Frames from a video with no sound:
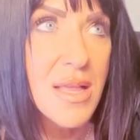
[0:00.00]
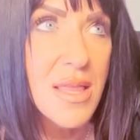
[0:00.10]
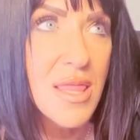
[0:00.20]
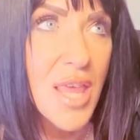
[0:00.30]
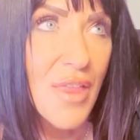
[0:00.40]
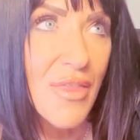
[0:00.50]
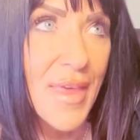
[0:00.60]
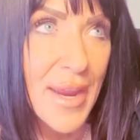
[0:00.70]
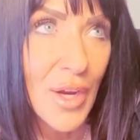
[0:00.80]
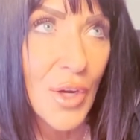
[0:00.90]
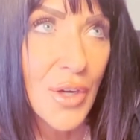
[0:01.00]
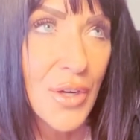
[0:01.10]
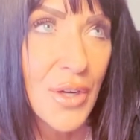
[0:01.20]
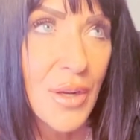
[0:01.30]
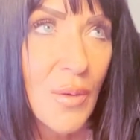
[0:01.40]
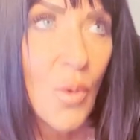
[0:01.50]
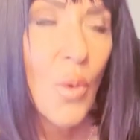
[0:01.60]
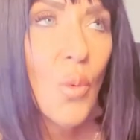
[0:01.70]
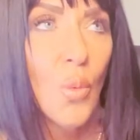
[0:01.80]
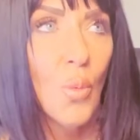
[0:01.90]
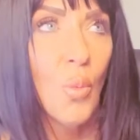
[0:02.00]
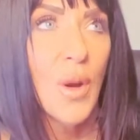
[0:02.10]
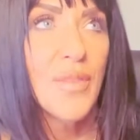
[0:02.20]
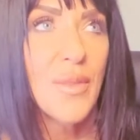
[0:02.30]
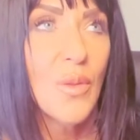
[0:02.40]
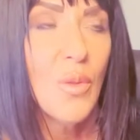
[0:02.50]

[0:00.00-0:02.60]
that they're what